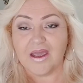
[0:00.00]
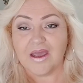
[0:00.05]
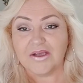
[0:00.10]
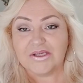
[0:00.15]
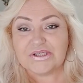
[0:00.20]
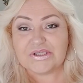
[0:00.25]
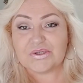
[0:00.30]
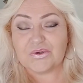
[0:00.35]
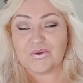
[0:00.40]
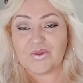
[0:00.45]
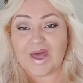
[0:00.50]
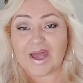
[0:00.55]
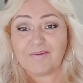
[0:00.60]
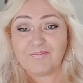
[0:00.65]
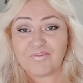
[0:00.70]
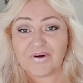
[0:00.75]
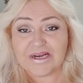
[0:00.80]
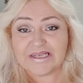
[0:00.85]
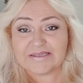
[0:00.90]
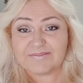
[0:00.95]
So that
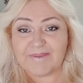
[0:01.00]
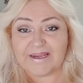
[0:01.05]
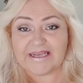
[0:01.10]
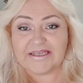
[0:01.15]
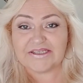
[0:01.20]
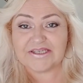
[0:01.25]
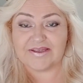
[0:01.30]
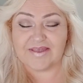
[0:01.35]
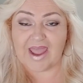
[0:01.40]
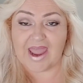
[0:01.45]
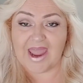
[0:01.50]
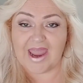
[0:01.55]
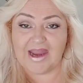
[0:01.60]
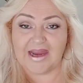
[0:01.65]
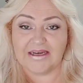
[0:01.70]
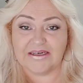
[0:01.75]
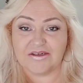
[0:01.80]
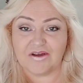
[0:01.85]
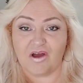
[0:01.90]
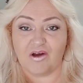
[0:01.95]
brings me to the
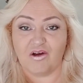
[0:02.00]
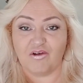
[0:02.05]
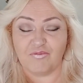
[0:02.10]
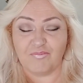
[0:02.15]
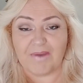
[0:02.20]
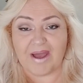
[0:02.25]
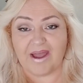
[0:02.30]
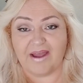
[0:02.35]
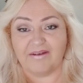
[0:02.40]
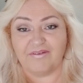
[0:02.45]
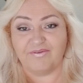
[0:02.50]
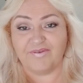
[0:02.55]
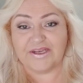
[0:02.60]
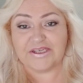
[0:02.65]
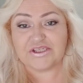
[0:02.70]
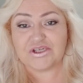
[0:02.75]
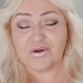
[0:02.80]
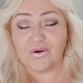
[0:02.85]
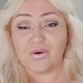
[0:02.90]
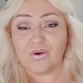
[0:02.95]
end of my
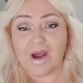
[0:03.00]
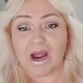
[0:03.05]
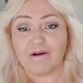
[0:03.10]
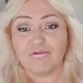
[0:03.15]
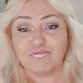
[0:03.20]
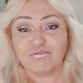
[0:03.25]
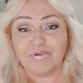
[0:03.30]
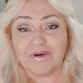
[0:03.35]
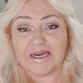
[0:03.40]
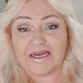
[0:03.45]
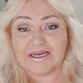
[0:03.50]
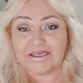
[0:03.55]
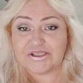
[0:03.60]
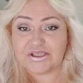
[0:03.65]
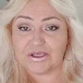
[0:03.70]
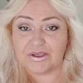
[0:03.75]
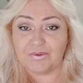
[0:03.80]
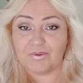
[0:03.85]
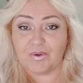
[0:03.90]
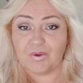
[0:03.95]
video. I really
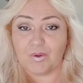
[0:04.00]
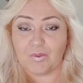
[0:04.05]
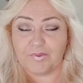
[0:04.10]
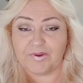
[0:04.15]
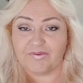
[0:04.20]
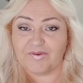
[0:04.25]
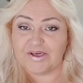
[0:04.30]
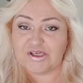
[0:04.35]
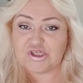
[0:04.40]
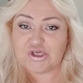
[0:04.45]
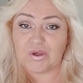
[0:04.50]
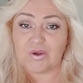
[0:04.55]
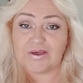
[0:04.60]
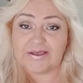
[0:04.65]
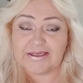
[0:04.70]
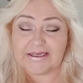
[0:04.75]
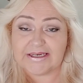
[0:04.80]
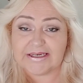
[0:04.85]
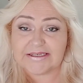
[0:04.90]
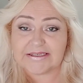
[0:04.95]
do hope you've enjoyed
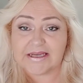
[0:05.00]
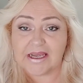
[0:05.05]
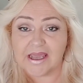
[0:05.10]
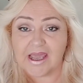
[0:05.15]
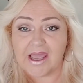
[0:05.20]
it.